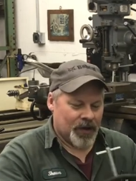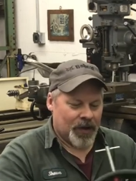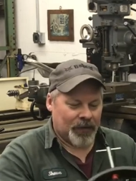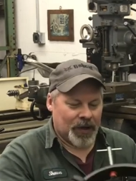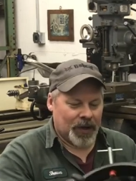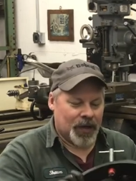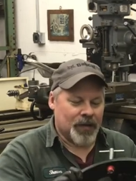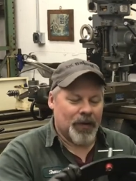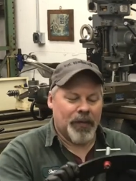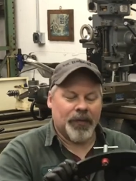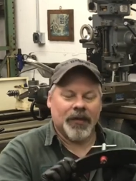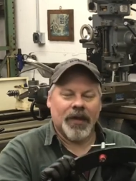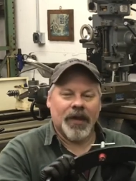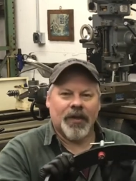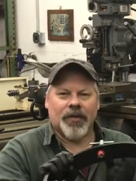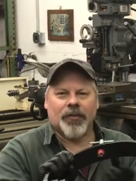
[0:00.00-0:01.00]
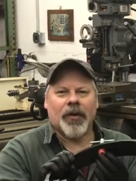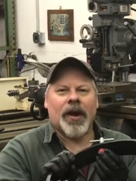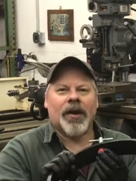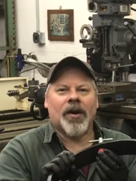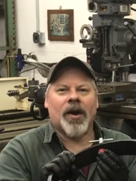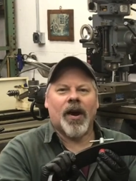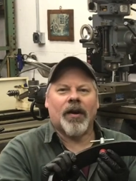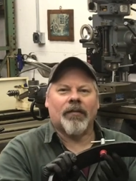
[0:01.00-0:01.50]
I'm going to come up with a
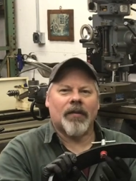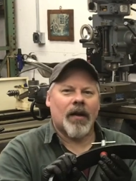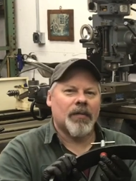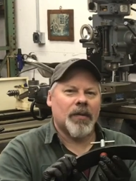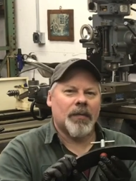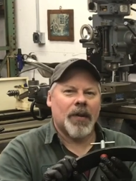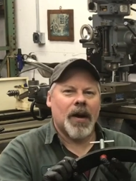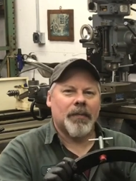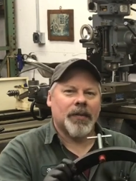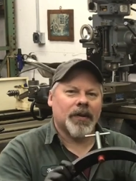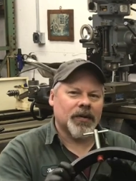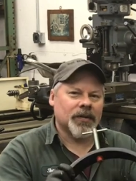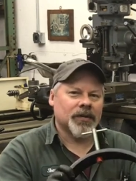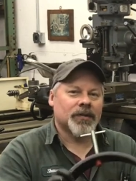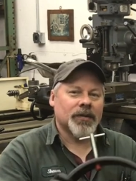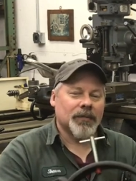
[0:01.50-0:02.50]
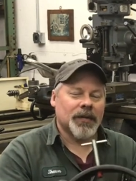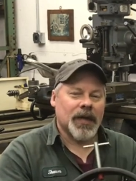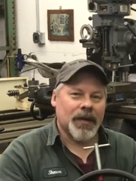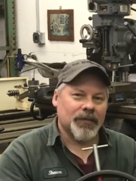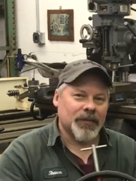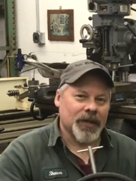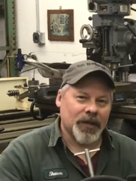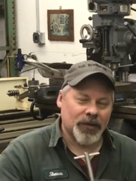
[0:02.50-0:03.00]
thread-on rubber bumper because
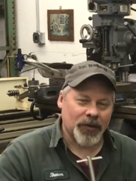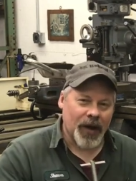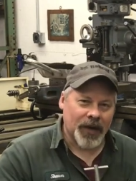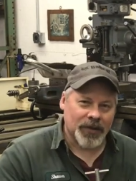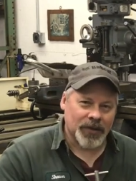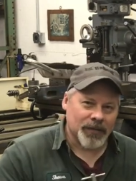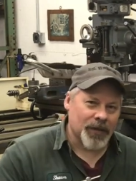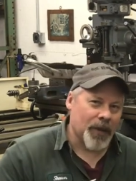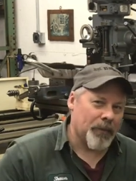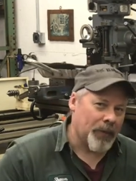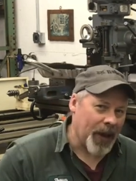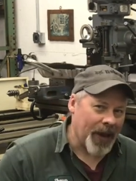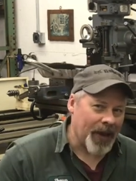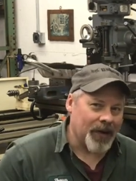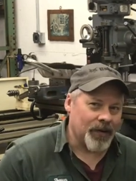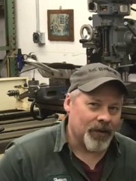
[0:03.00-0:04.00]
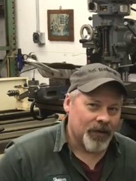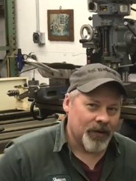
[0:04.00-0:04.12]
sometimes that scratches my paint